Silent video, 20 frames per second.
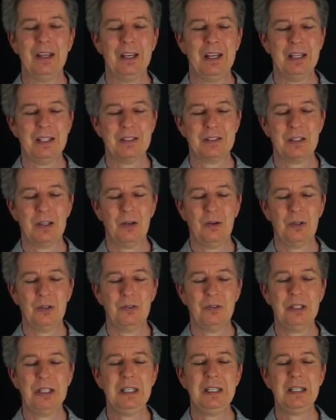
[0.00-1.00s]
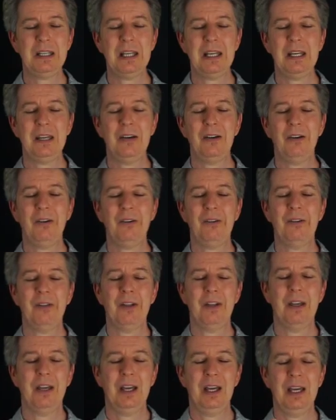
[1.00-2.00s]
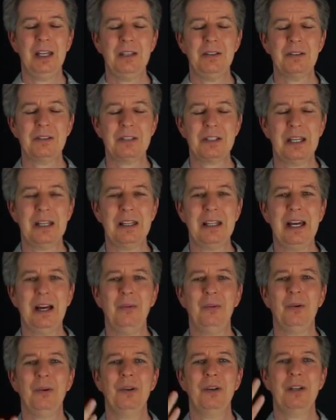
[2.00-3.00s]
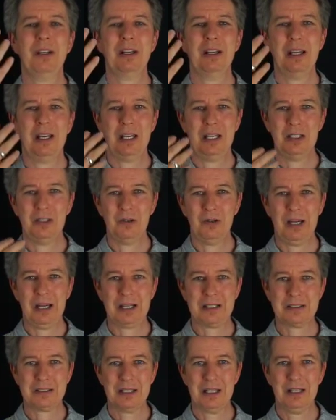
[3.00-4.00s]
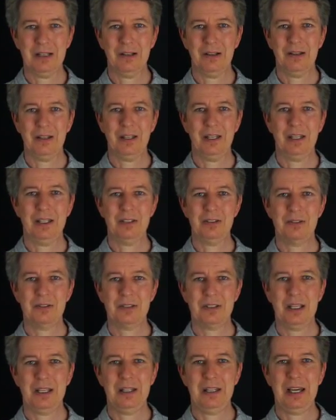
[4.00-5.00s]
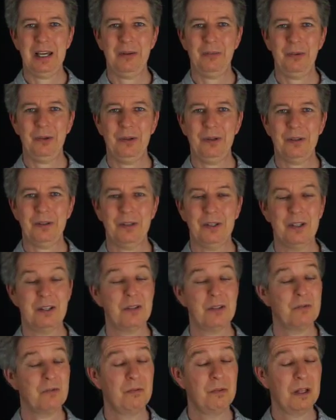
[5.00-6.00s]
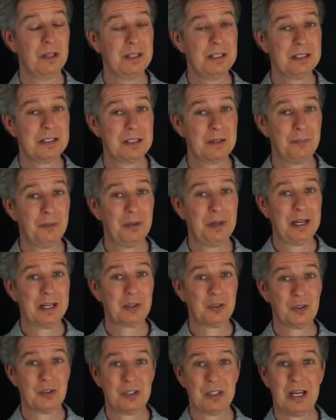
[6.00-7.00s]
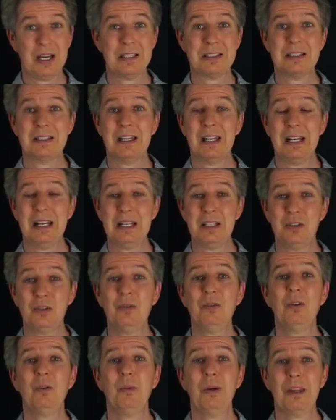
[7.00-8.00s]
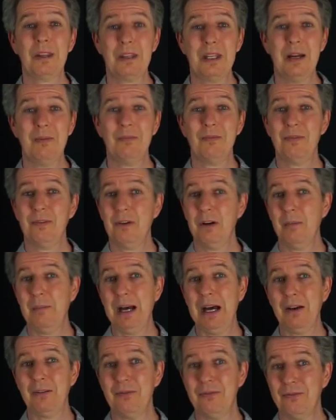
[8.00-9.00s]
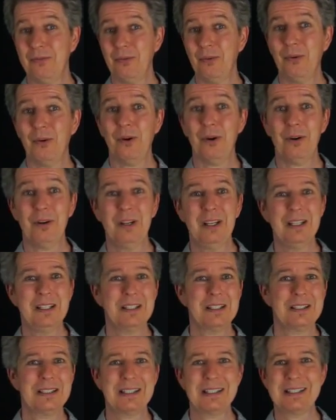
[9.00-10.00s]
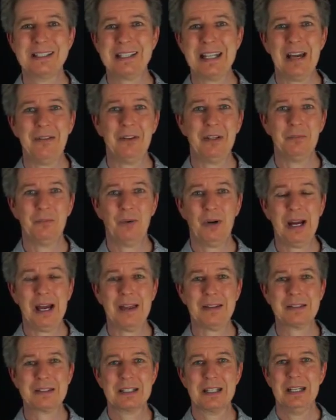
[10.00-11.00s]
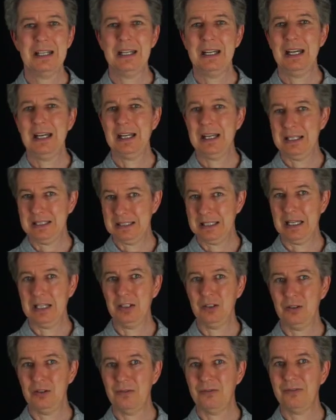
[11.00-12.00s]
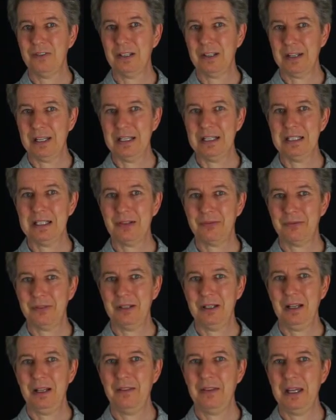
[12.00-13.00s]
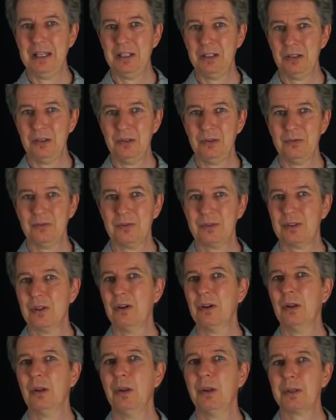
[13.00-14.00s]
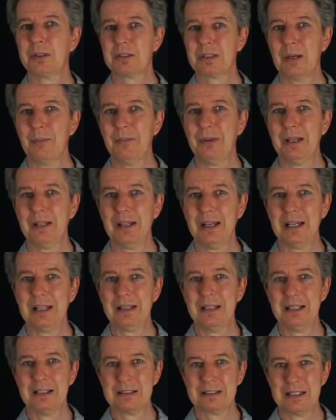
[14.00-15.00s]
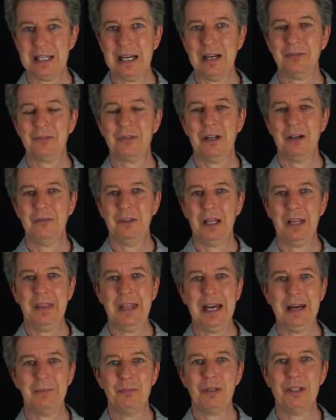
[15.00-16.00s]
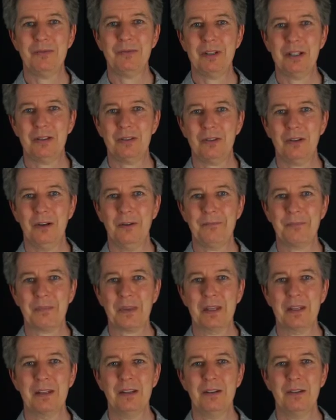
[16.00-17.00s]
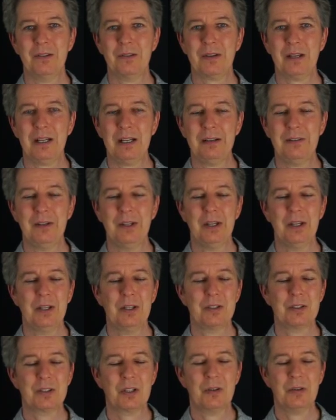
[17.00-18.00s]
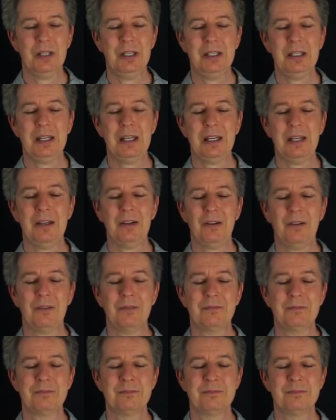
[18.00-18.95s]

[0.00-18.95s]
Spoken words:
And so you inhale, and you say that word, and you exhale, and you say that word. Really simple exercise. And then I do it with them for about 4 to 7 breaths, and I say, do you feel any different? And they do. So it looks something like this after I've done that brief intro. Okay? So inhale,